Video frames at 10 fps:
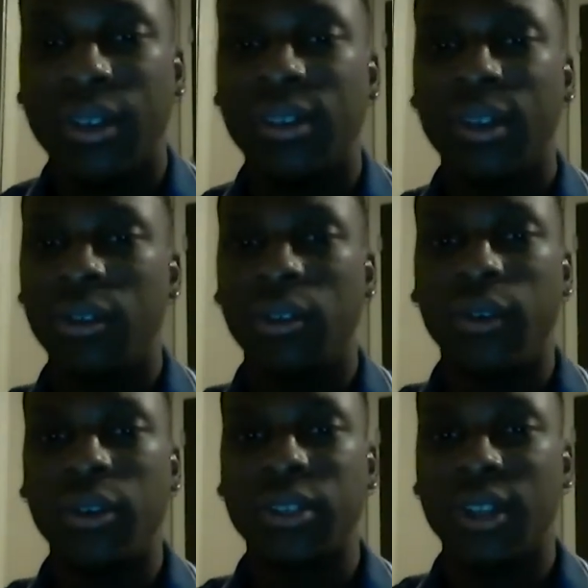Southern
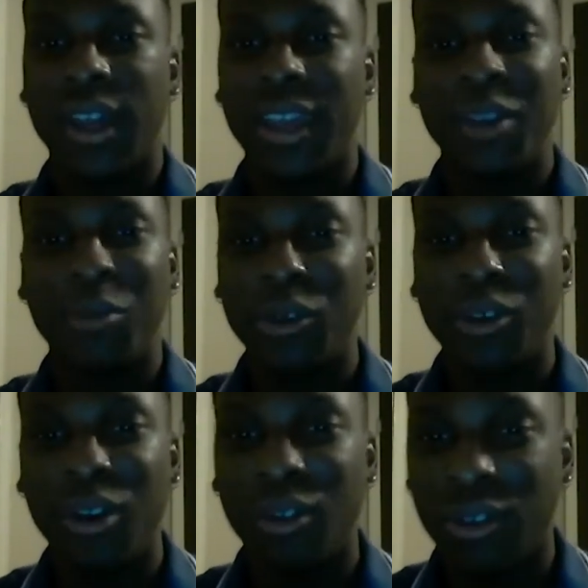University. Like anywhere you
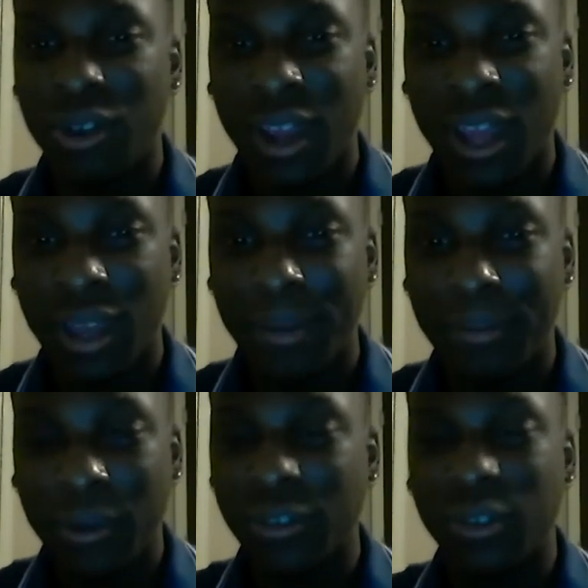go, your name,
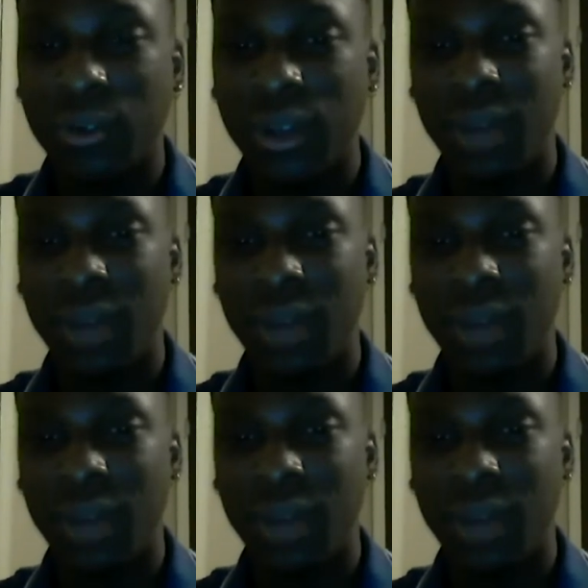your school name